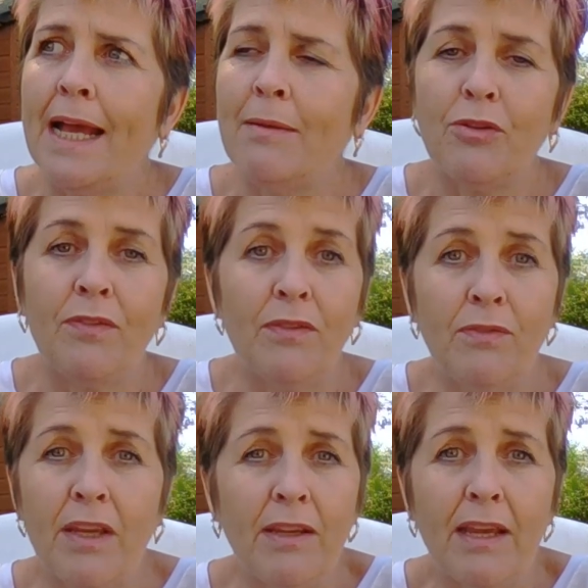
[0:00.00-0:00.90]
so
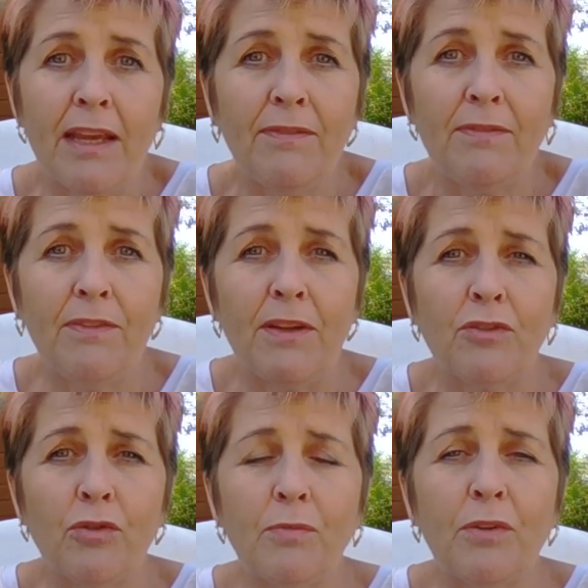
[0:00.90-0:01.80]
if
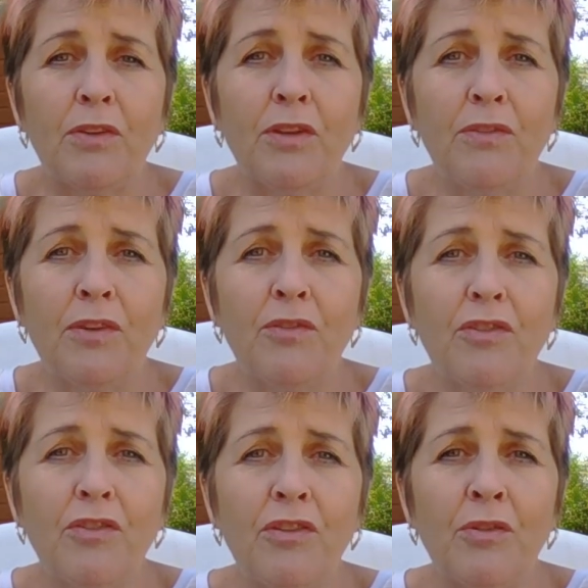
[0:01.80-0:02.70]
it's something that you're interested